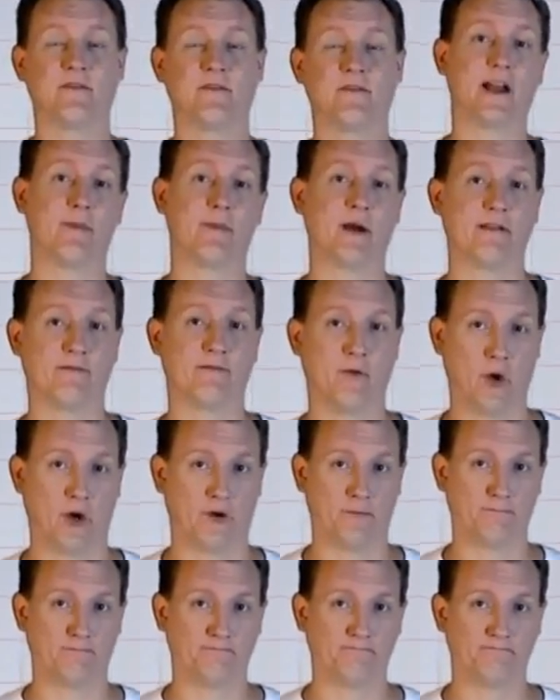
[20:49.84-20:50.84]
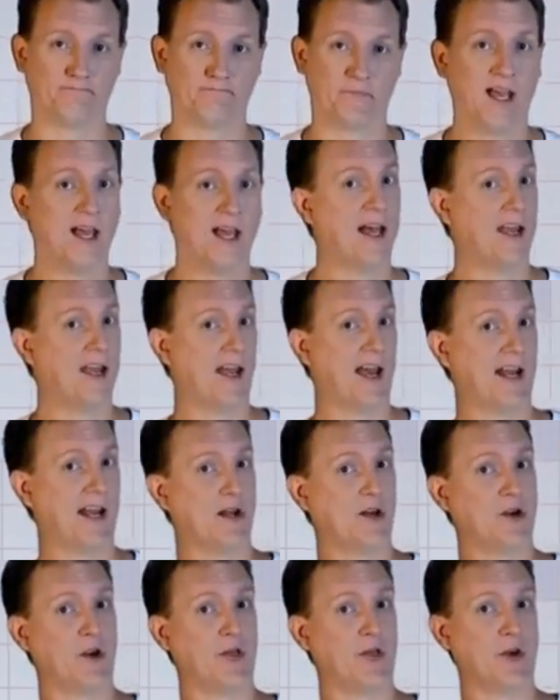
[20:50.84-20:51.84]
divided by 4.
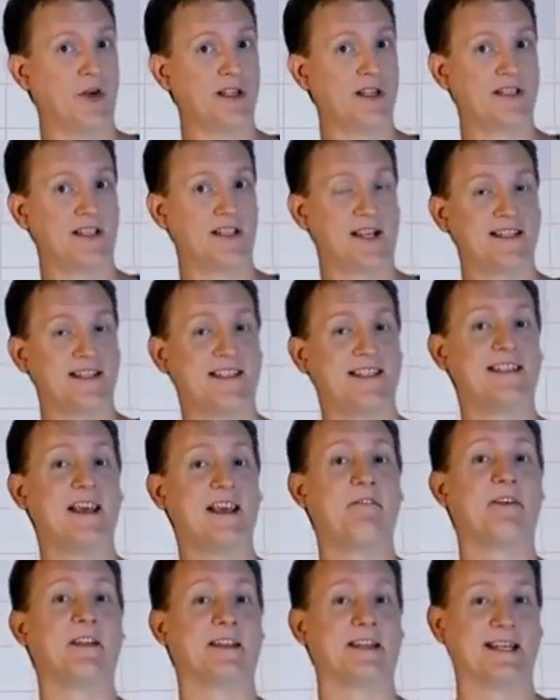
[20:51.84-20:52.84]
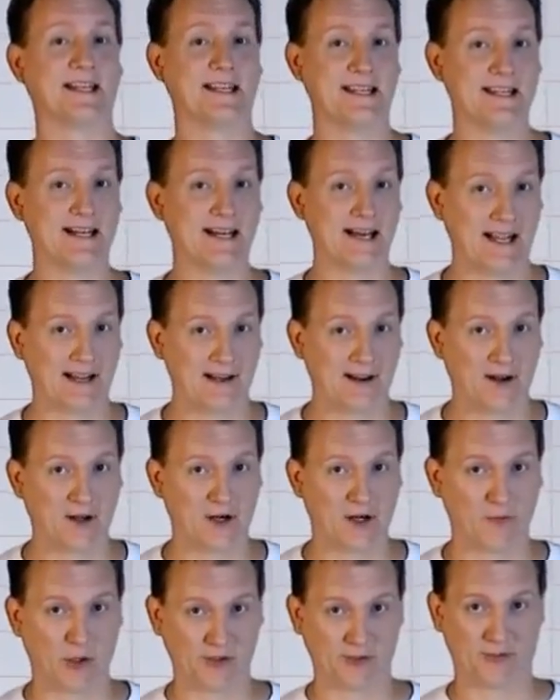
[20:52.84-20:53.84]
936 is definitely not on
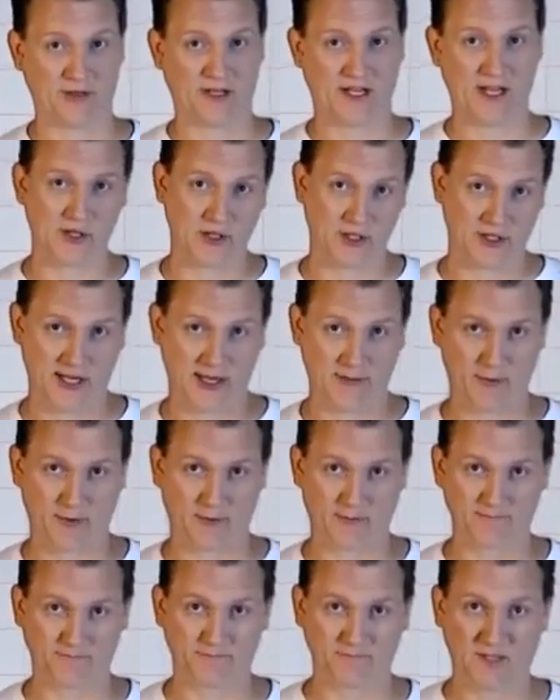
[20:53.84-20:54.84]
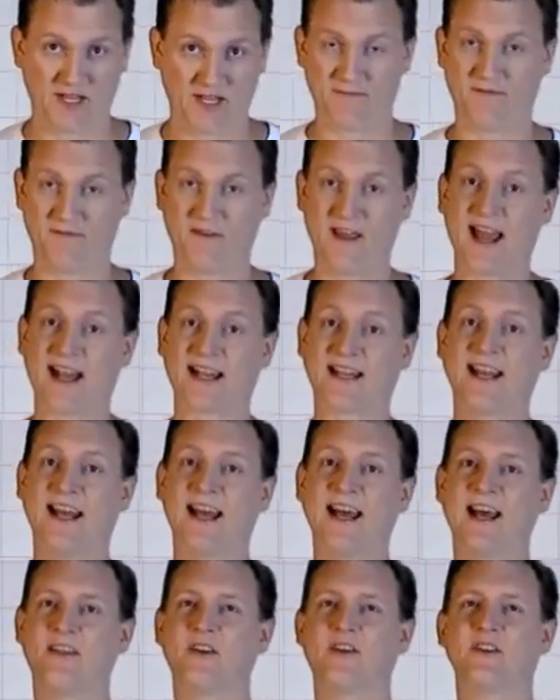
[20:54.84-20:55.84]
our multiplication table. In fact,
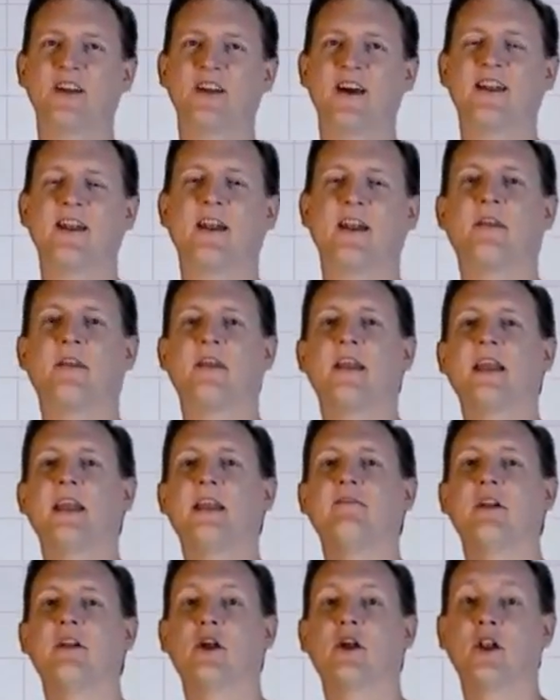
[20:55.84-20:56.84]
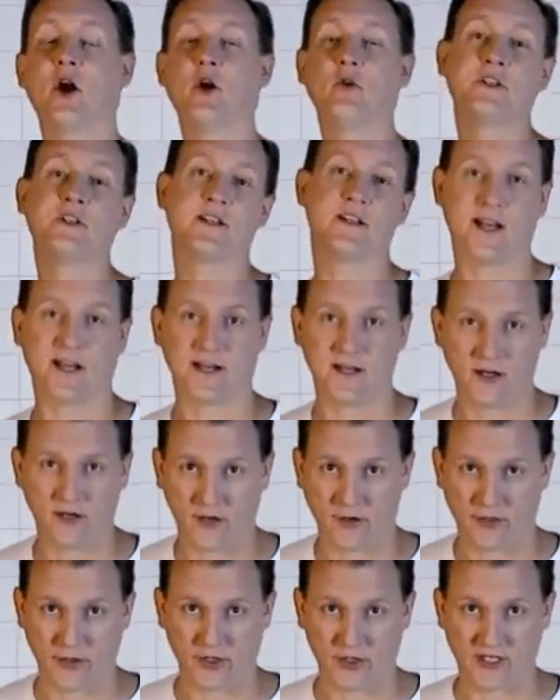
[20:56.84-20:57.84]
there's not anything even close to
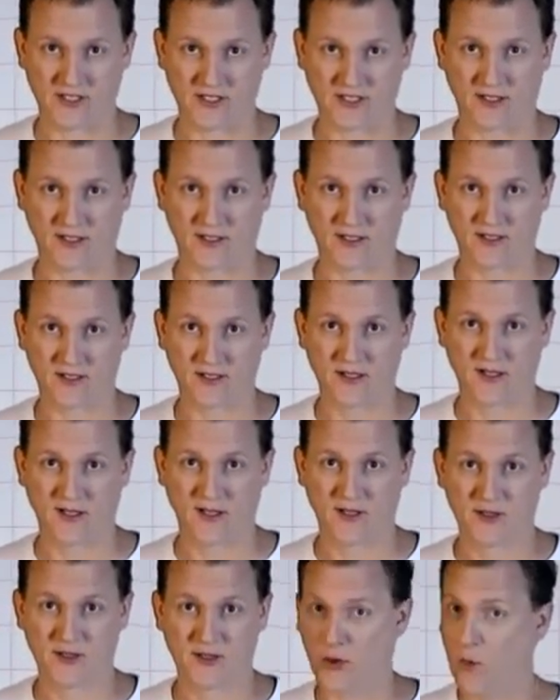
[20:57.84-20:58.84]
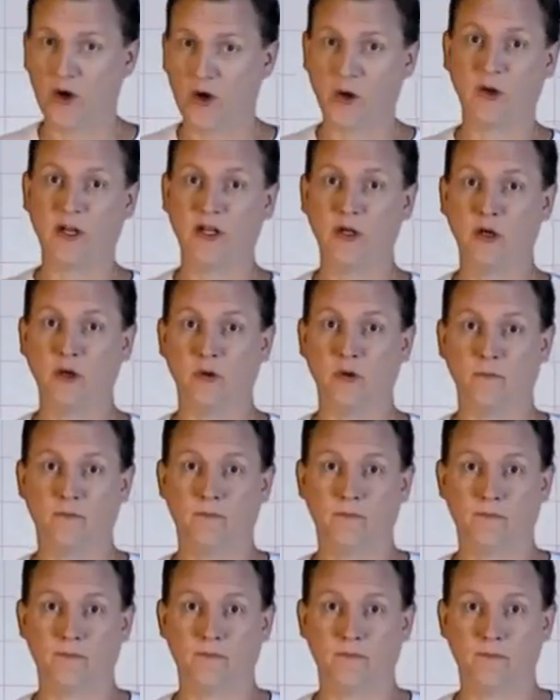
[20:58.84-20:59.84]
936. So what do?
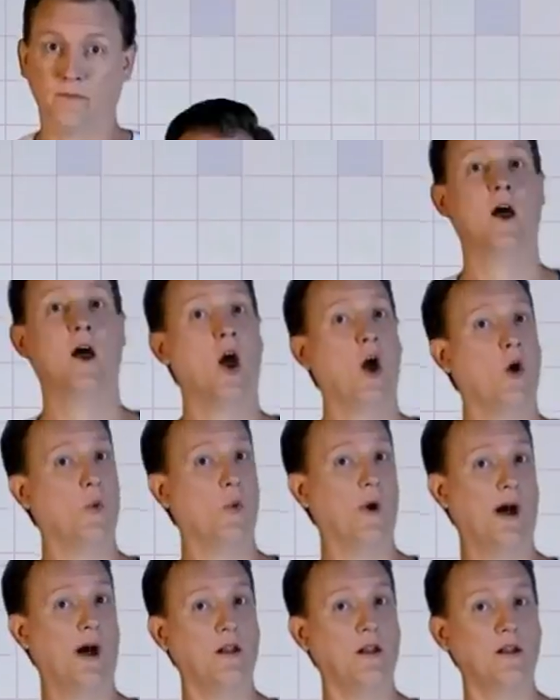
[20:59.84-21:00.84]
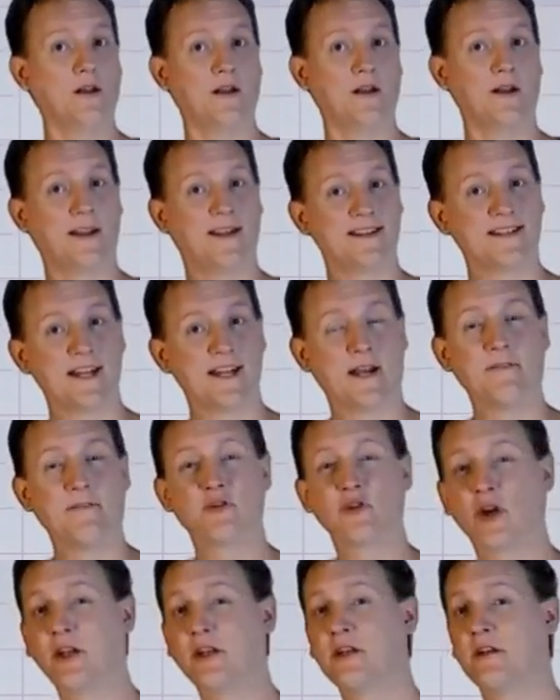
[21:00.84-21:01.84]
Well, instead of
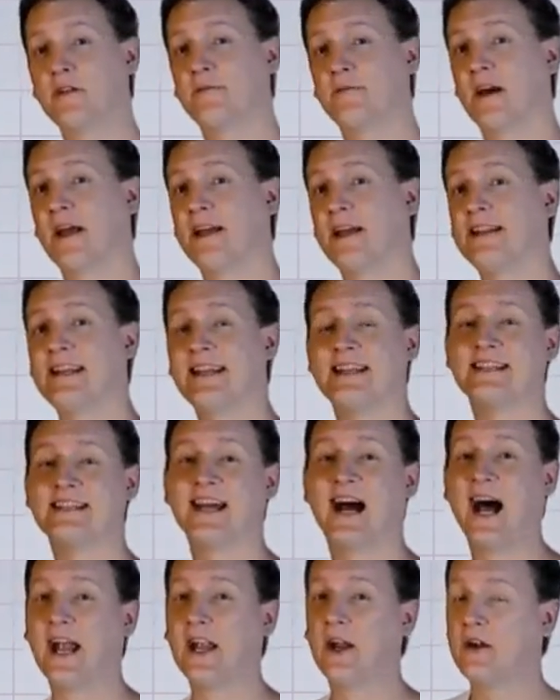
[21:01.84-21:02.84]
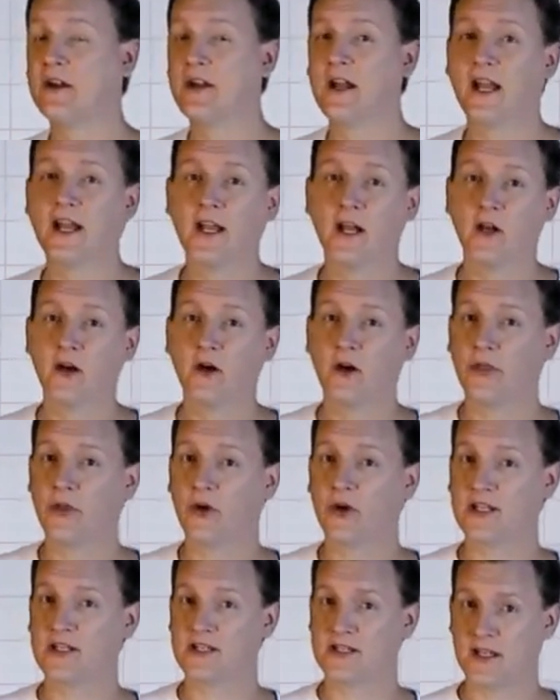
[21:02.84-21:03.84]
trying to divide the entire
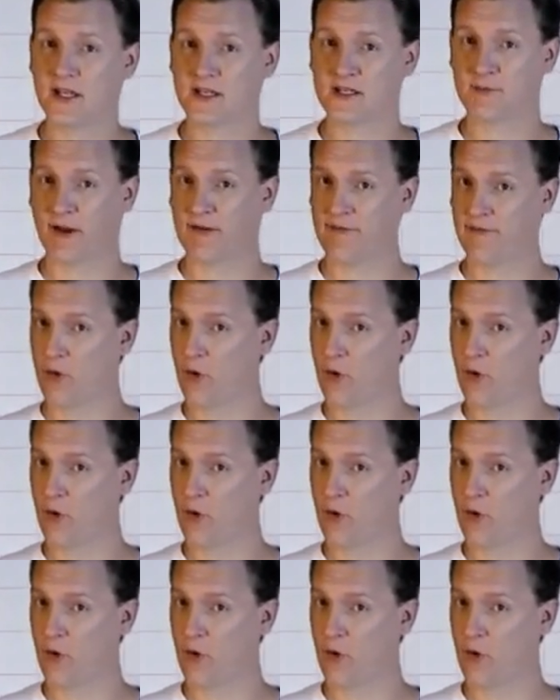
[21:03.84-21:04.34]
936 by